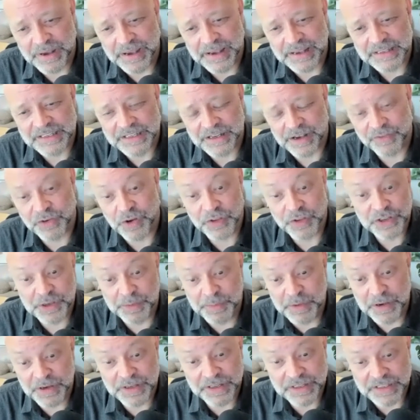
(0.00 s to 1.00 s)
And so I've got this
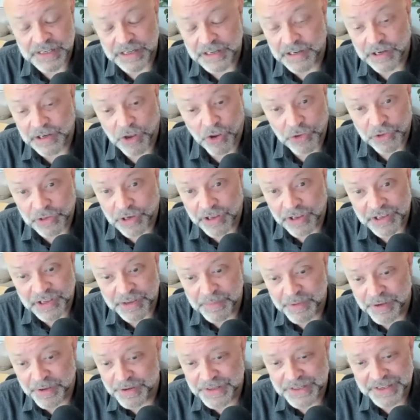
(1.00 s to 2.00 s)
community. It's a little online
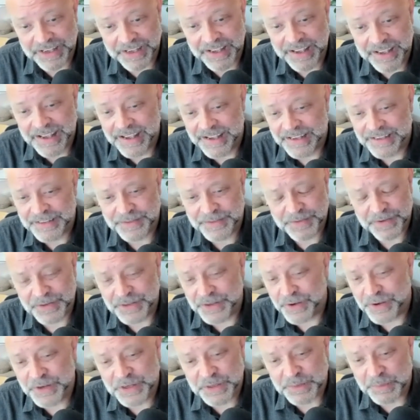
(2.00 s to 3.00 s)
community. It's,
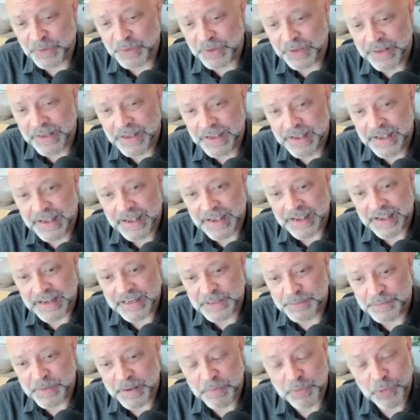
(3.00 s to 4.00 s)
it's only small, and
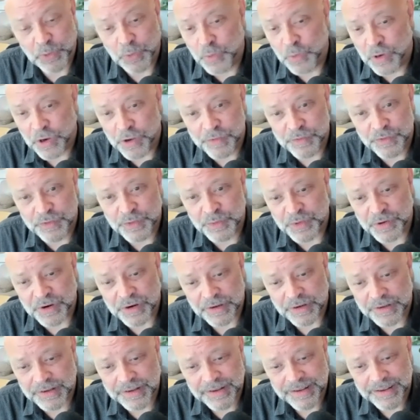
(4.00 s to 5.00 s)
it's people all over the
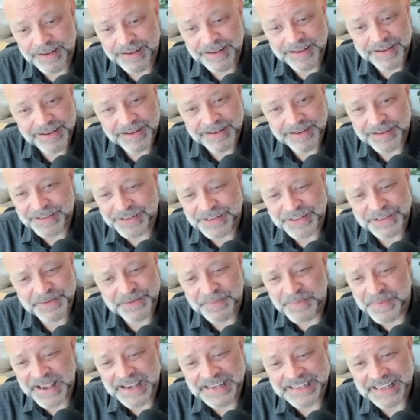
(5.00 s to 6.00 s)
world. It's just
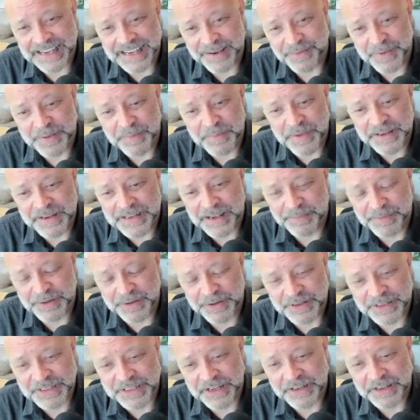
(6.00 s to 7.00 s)
amazing. And we meet up on
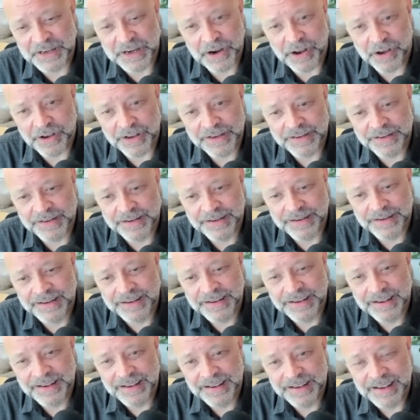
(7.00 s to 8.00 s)
a Sunday night,
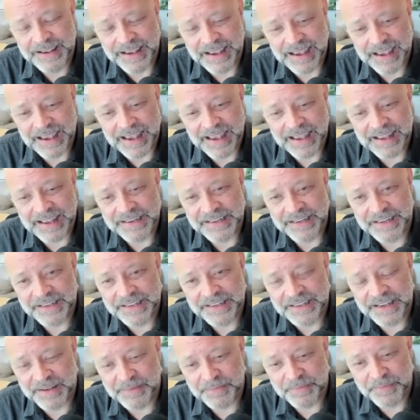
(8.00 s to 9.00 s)
and
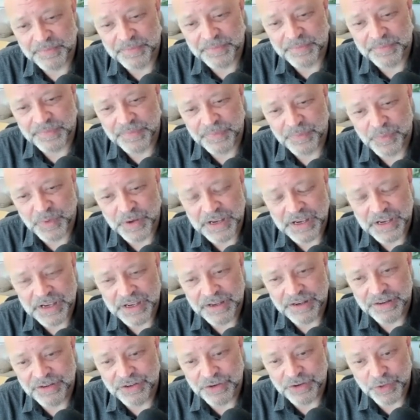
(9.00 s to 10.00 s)
um,
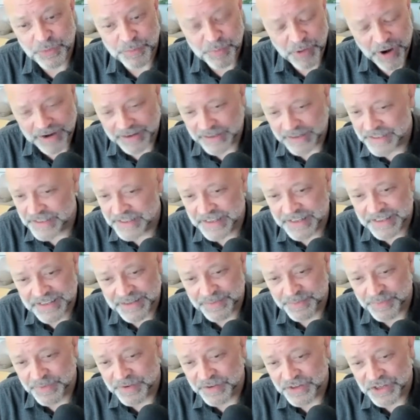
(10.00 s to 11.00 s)
we do practices,
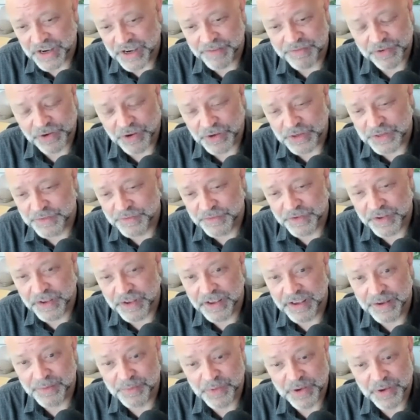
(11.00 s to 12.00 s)
and we share
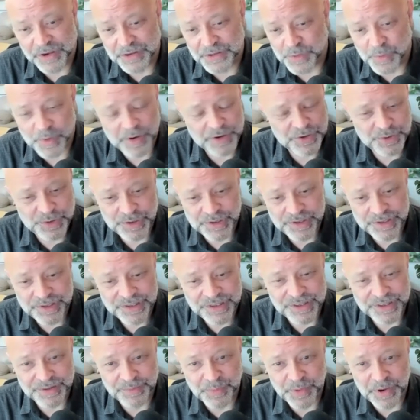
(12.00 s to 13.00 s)
philosophy, and we ask
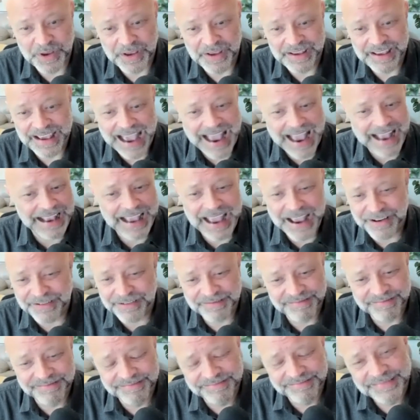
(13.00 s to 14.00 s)
questions, and we hang out,
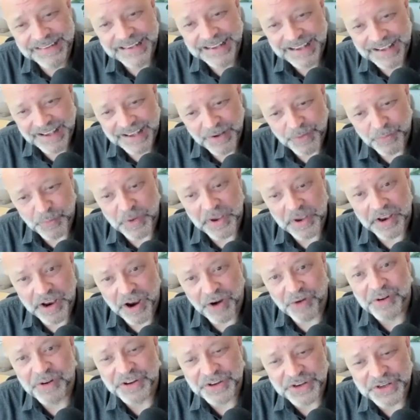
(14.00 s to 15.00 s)
and we
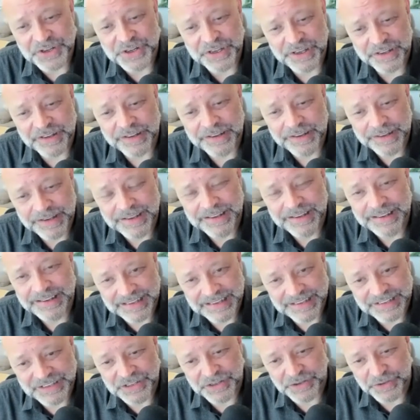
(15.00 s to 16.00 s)
encourage each other
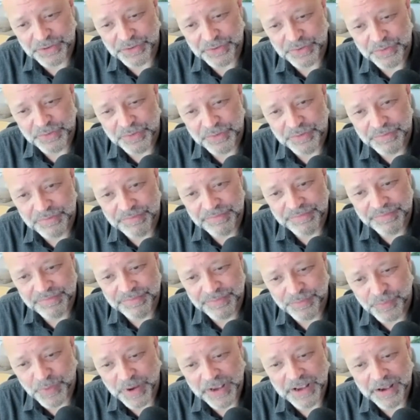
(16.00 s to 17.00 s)
to
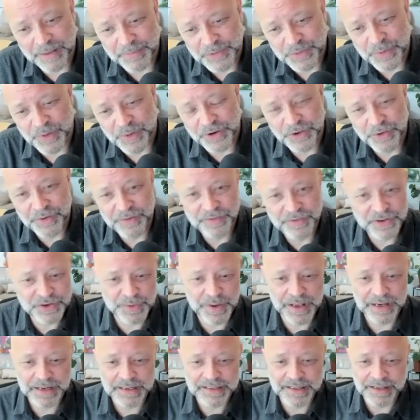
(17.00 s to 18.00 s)
wake up to our
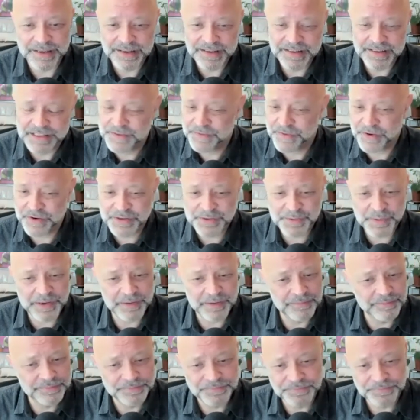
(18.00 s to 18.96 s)
individuality. It's very sweet.